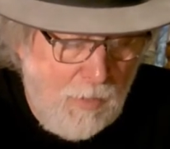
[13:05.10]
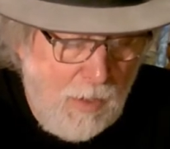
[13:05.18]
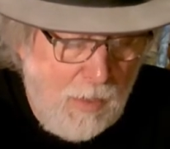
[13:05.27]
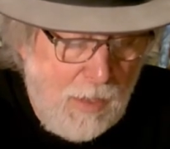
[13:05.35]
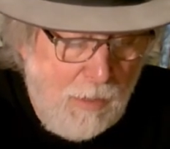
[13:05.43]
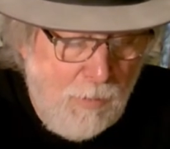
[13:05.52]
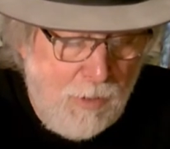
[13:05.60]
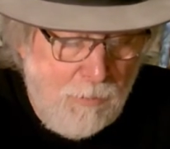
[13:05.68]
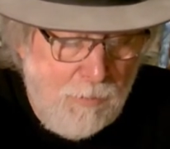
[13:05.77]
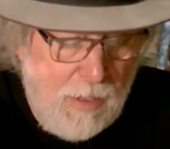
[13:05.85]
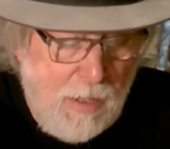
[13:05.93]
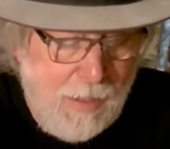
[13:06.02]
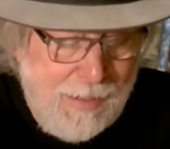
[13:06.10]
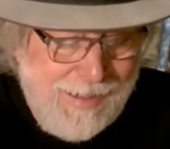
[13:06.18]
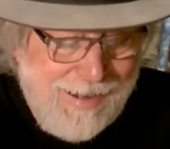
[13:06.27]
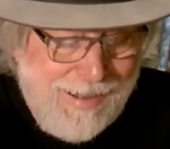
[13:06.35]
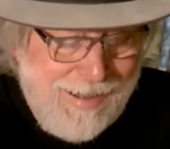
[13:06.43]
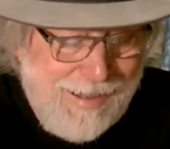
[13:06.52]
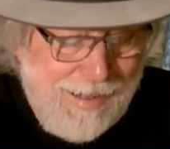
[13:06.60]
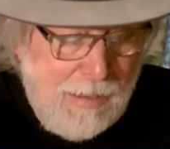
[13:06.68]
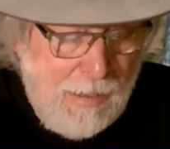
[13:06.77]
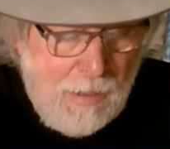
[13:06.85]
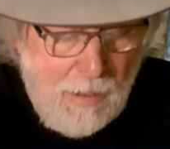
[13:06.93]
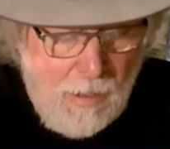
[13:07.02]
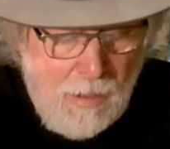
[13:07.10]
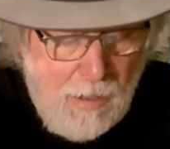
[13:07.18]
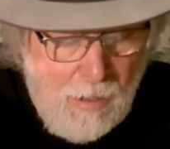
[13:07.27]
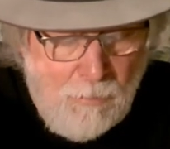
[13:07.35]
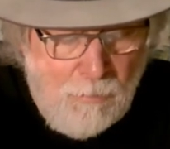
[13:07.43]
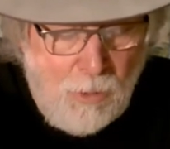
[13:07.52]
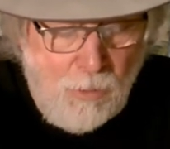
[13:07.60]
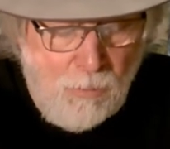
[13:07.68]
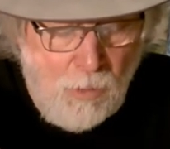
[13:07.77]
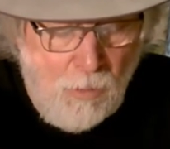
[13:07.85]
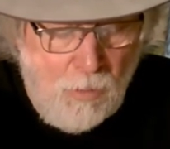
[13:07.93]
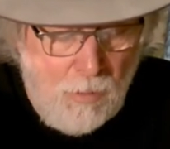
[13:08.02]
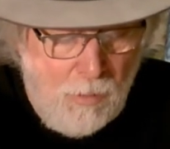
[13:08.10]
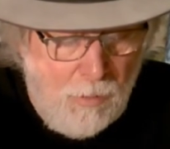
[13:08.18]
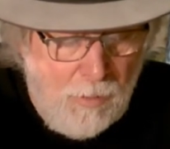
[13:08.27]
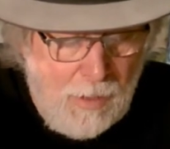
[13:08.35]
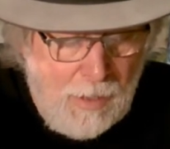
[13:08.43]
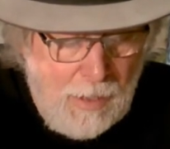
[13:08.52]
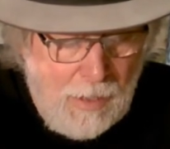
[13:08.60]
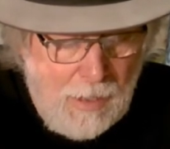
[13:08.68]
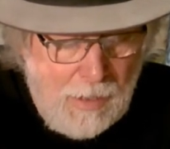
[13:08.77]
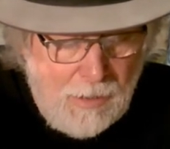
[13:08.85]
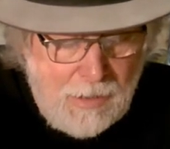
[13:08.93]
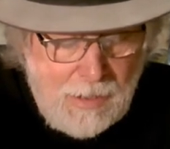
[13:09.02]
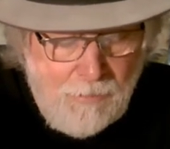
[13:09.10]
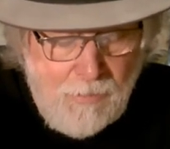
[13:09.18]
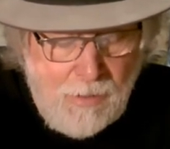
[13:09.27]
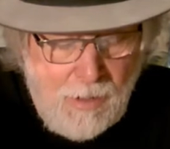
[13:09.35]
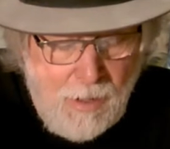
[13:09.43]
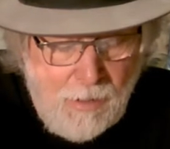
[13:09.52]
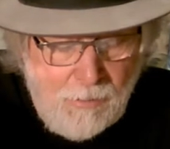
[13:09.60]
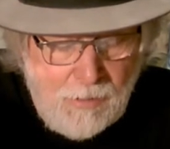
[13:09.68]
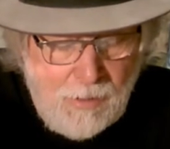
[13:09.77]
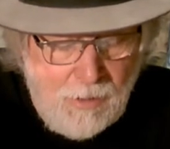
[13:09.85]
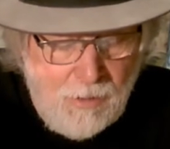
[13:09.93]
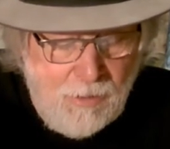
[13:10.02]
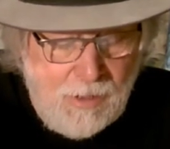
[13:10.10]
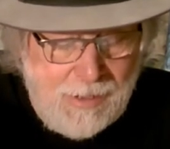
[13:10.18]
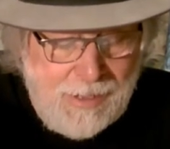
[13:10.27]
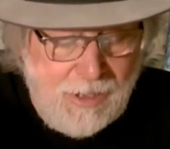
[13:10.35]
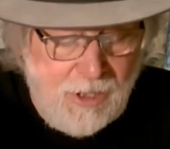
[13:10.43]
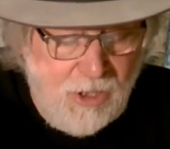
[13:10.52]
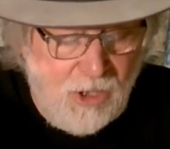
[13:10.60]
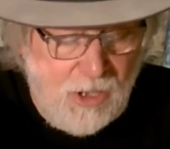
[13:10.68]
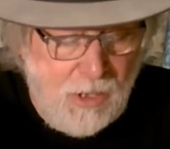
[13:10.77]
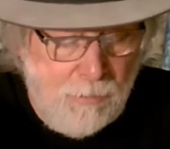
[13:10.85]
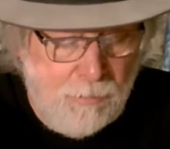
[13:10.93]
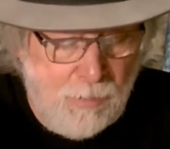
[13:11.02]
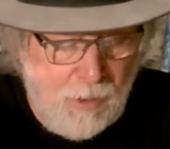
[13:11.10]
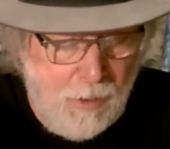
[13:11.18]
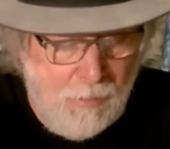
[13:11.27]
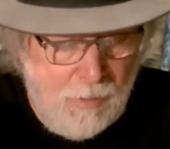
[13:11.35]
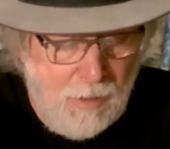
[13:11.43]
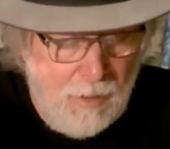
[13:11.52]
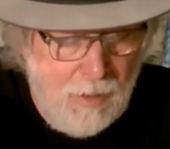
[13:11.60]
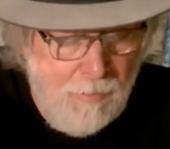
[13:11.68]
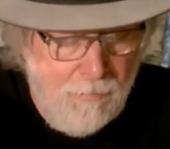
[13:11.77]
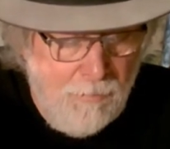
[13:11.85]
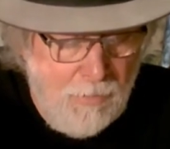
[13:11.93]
They were $3.99 per roller and $7.30 to ship currently.